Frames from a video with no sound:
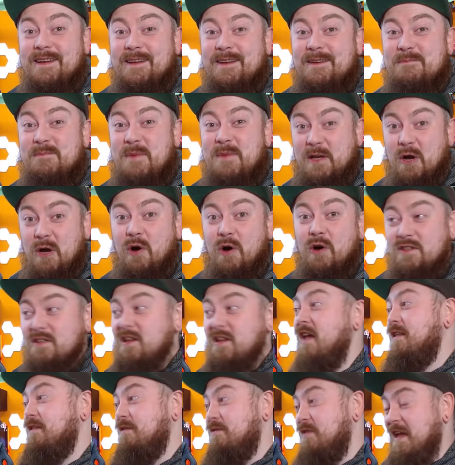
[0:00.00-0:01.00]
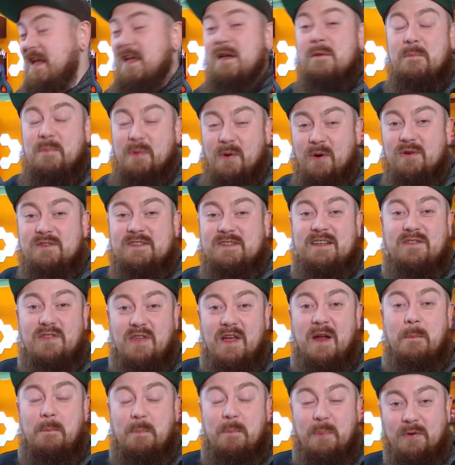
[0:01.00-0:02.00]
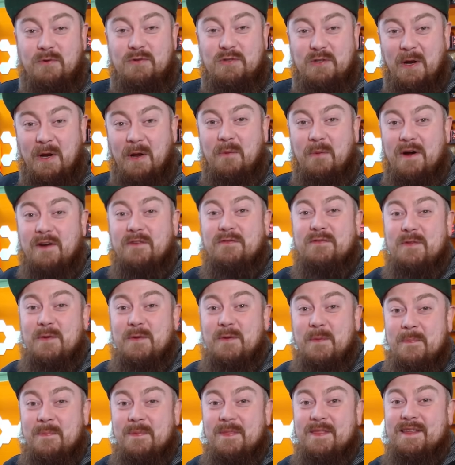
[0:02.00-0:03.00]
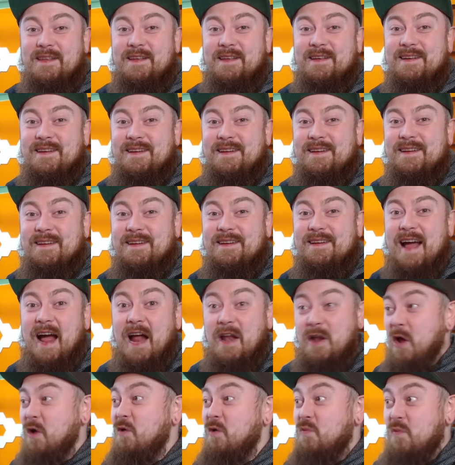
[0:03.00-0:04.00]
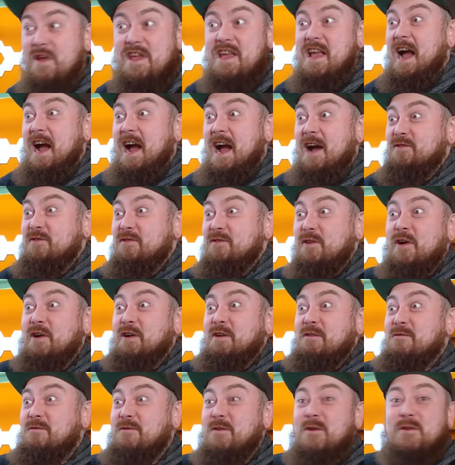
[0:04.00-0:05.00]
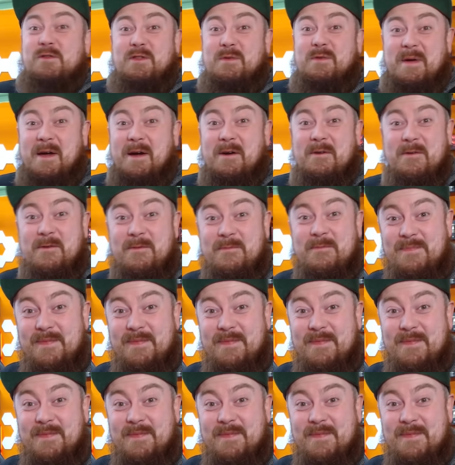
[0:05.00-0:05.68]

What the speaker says: because they imported their bullshit with them. And now we have to fucking foot the bill.